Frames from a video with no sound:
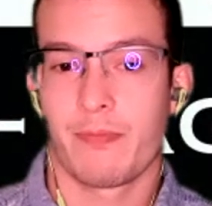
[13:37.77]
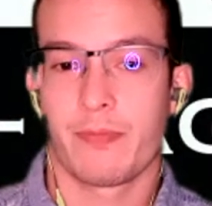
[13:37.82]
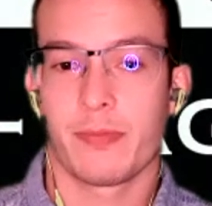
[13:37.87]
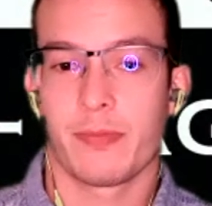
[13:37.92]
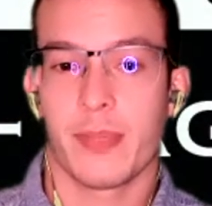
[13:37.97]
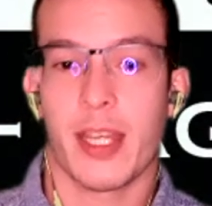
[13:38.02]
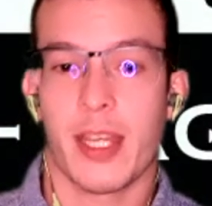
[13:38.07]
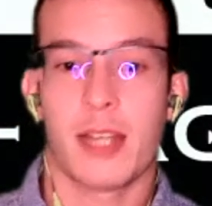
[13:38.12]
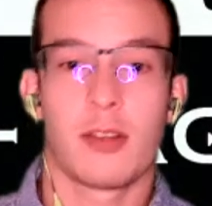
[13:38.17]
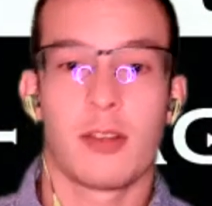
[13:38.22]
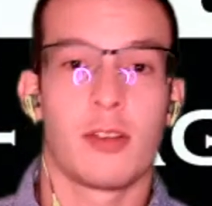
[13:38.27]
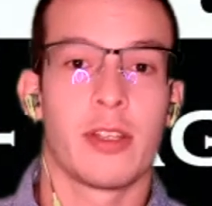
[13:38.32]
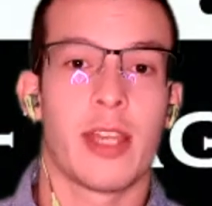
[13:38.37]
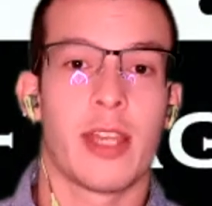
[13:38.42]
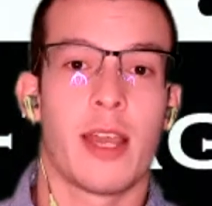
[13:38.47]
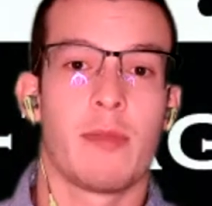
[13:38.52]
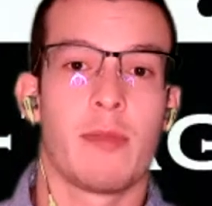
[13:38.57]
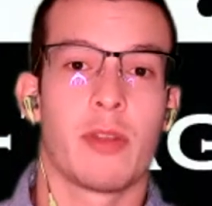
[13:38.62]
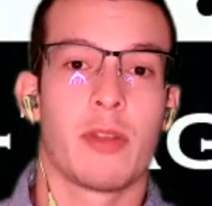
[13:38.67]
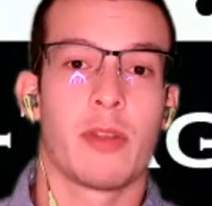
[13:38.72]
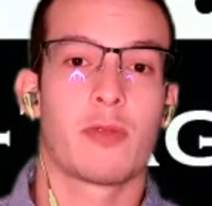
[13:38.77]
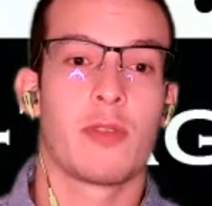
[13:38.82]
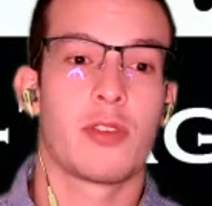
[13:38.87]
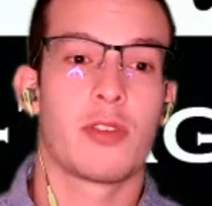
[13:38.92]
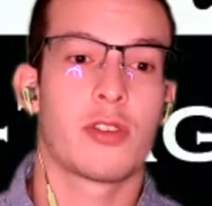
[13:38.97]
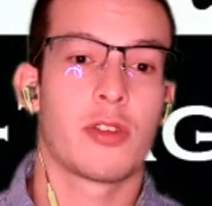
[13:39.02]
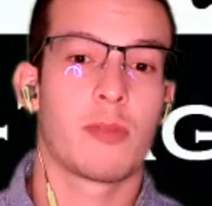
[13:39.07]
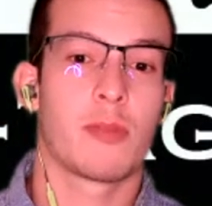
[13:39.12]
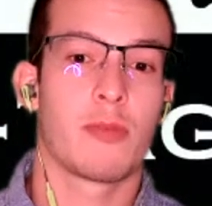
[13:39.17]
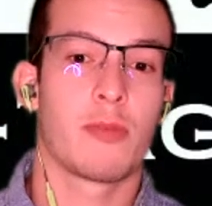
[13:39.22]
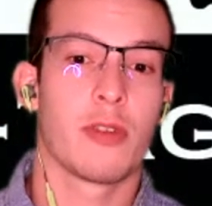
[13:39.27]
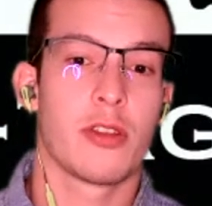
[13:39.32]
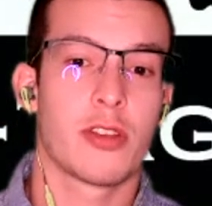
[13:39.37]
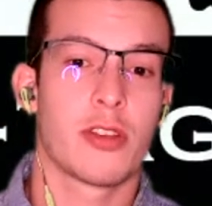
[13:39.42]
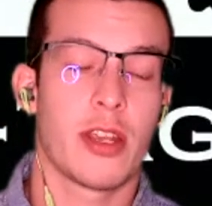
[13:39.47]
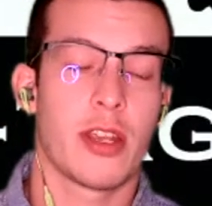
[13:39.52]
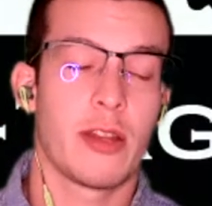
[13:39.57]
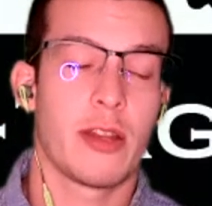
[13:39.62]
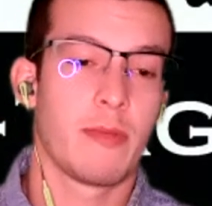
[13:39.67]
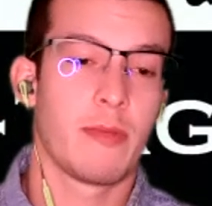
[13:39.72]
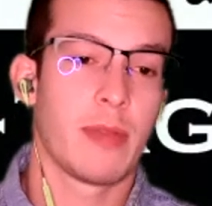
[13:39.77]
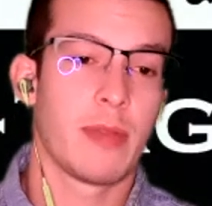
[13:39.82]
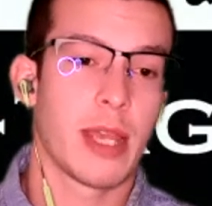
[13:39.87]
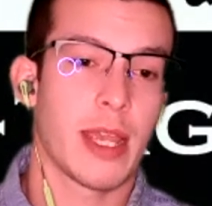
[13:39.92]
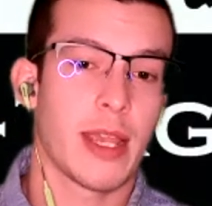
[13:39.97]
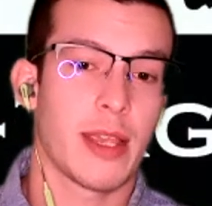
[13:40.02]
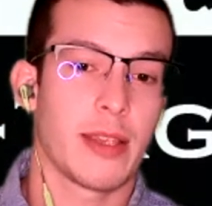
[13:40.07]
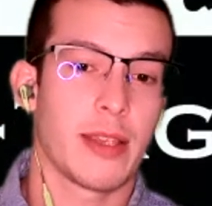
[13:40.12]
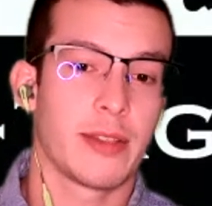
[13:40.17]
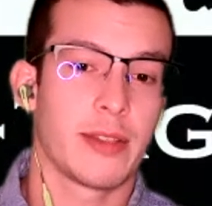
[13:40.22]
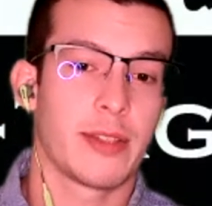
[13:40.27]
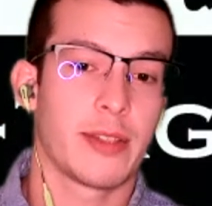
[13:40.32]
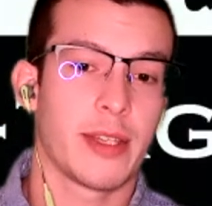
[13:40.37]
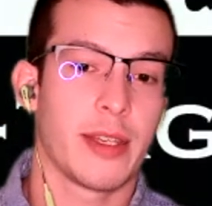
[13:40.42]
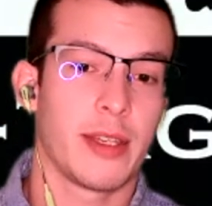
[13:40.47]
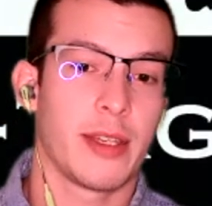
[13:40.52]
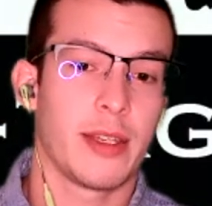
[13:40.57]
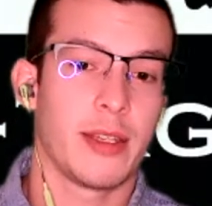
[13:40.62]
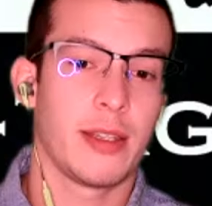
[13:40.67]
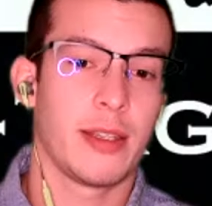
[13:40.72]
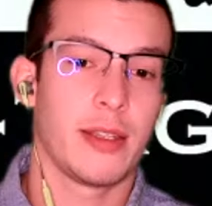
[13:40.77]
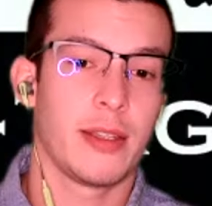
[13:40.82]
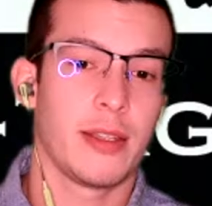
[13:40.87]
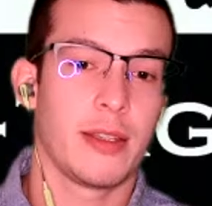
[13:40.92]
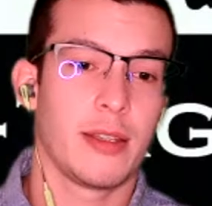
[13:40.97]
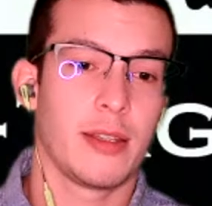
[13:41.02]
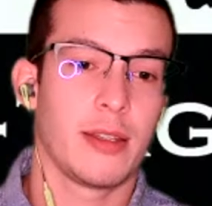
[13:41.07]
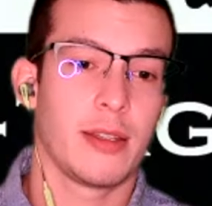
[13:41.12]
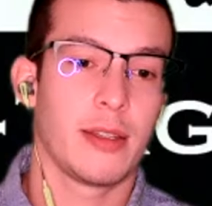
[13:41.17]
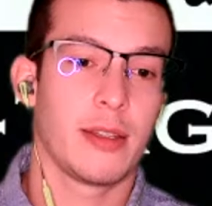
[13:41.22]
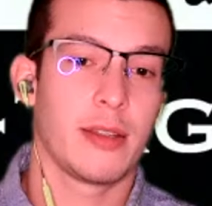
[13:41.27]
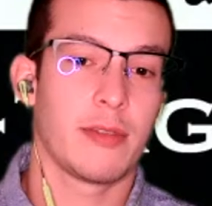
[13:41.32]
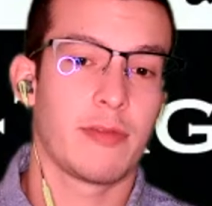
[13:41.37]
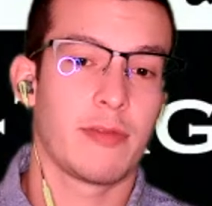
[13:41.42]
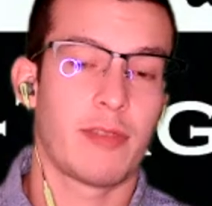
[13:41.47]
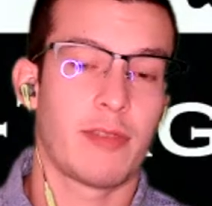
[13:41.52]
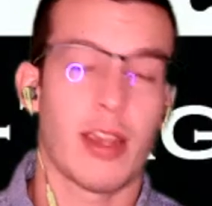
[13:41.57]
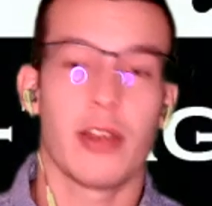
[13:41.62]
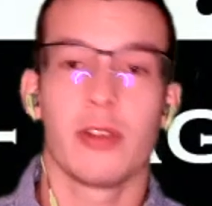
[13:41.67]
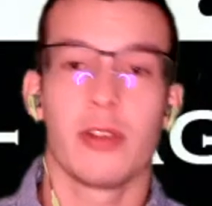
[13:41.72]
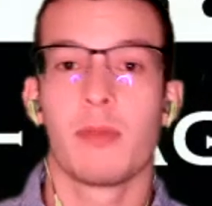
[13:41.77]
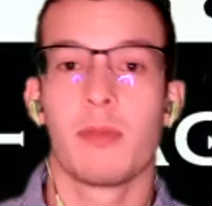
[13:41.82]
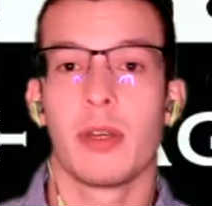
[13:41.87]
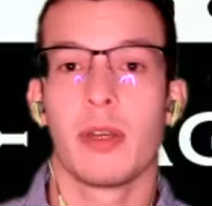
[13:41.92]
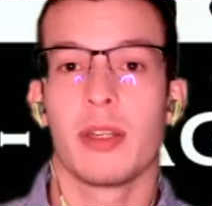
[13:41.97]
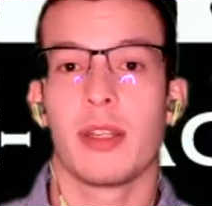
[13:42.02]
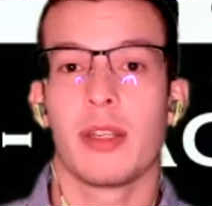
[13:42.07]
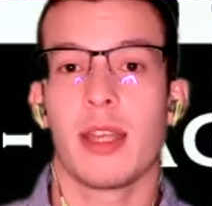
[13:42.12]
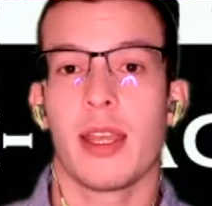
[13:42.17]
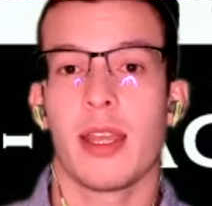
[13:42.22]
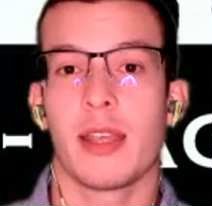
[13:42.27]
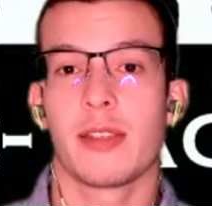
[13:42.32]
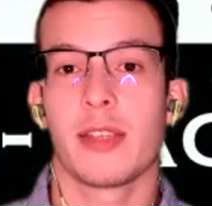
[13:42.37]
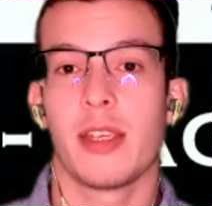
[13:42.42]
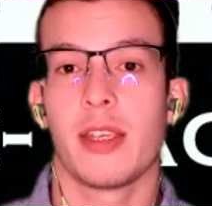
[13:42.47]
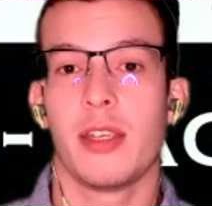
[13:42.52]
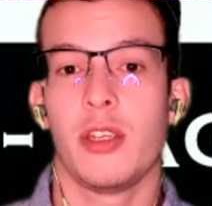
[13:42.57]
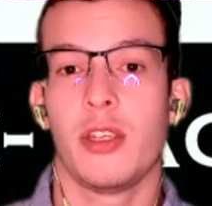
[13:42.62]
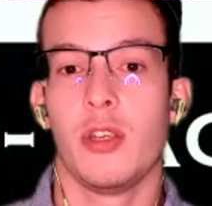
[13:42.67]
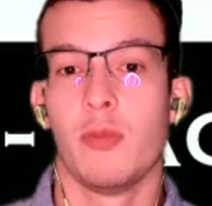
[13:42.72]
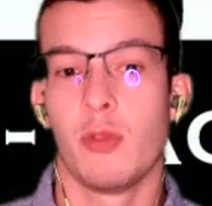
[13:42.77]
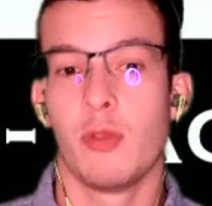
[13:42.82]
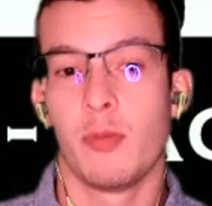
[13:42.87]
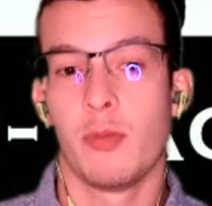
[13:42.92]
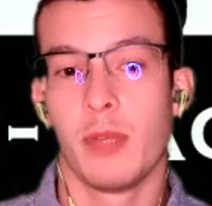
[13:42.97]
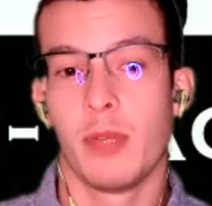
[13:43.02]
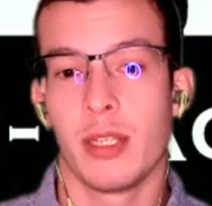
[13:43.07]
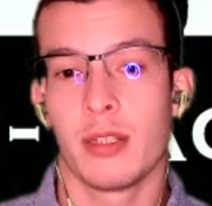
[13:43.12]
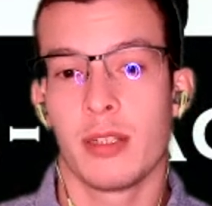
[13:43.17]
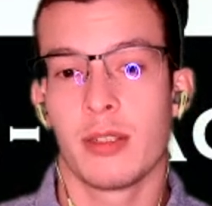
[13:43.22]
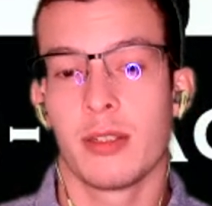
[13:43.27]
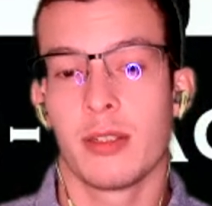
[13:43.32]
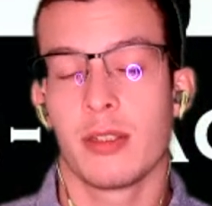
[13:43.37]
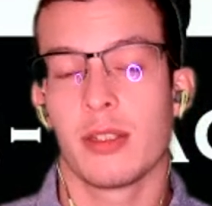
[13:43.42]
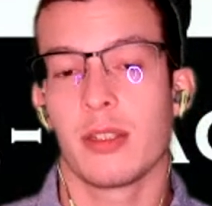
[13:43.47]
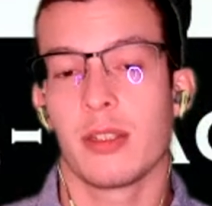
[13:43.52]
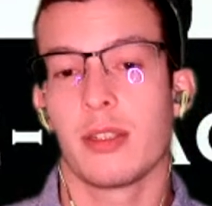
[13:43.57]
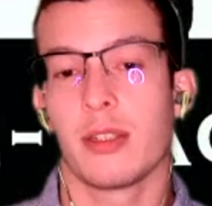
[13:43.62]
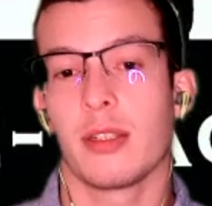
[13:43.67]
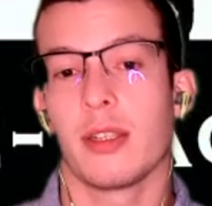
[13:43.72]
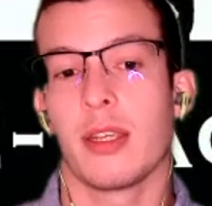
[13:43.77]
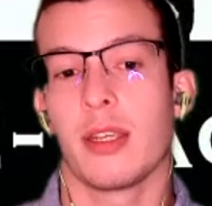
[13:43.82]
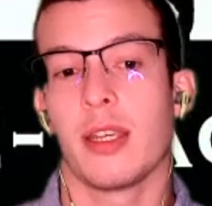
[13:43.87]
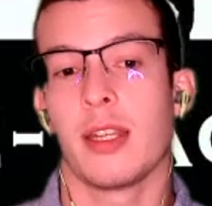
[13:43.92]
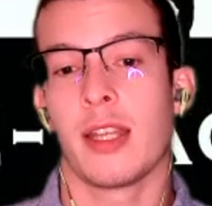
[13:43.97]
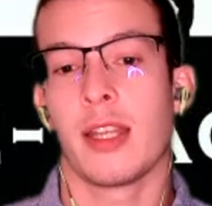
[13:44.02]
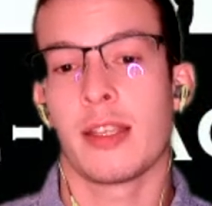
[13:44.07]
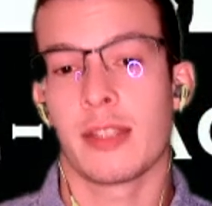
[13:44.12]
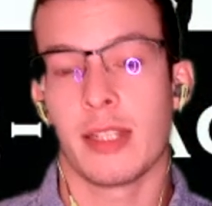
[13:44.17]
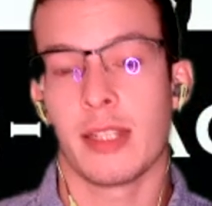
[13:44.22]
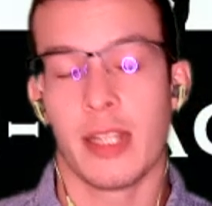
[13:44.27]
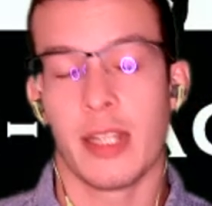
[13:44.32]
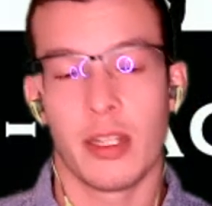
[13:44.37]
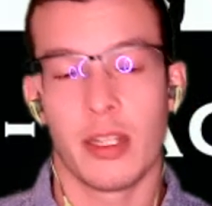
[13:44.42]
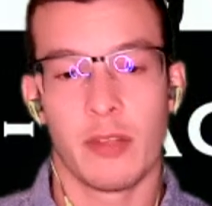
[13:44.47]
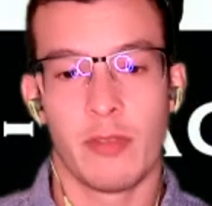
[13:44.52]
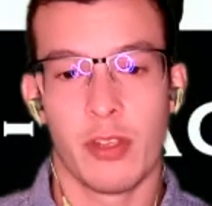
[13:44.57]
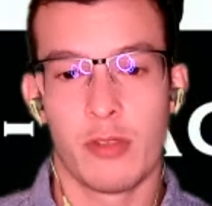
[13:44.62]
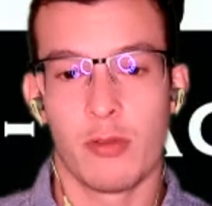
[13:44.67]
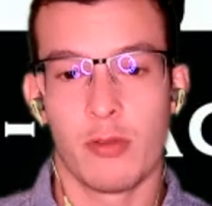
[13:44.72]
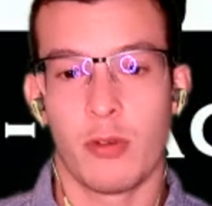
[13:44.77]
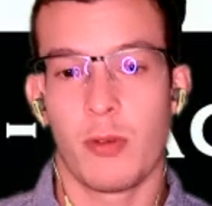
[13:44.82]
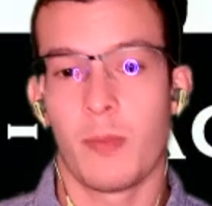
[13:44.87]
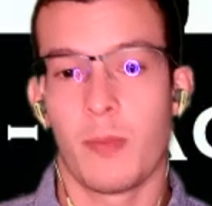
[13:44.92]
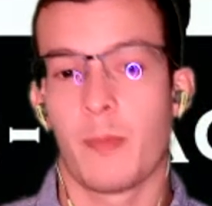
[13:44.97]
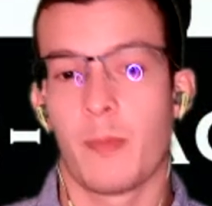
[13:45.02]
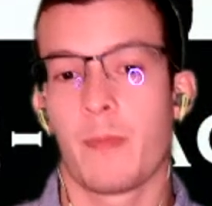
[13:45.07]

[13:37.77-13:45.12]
Not only how much we should appreciate him as a fighter, but as a human being and as an individual.